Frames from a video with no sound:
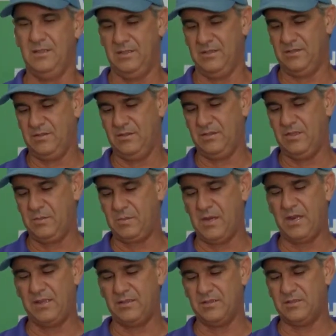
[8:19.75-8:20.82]
So it's good
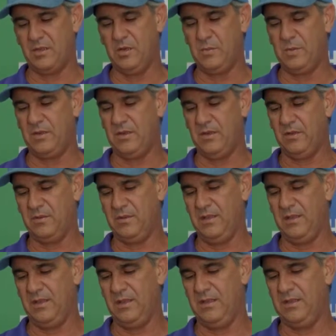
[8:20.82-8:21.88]
practice to open it all the
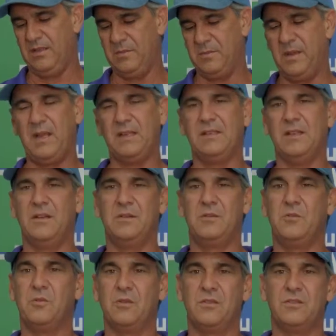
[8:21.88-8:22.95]
way and then back down a
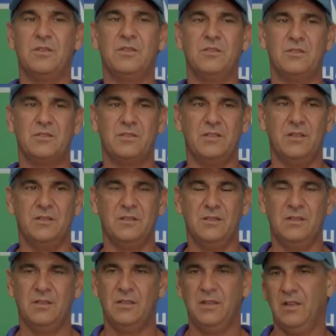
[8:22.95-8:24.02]
quarter turn or so,
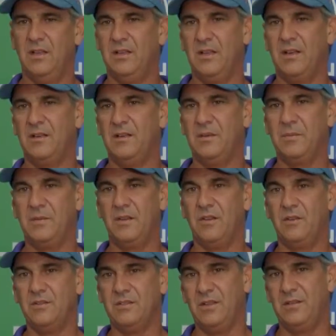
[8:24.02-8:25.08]
and that'll help the
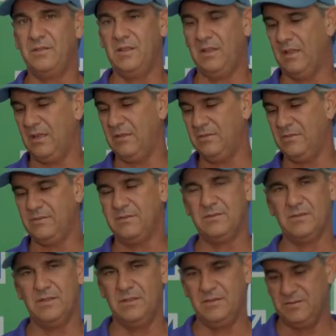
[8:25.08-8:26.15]
longevity life
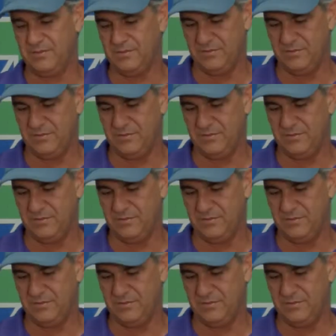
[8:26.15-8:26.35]
of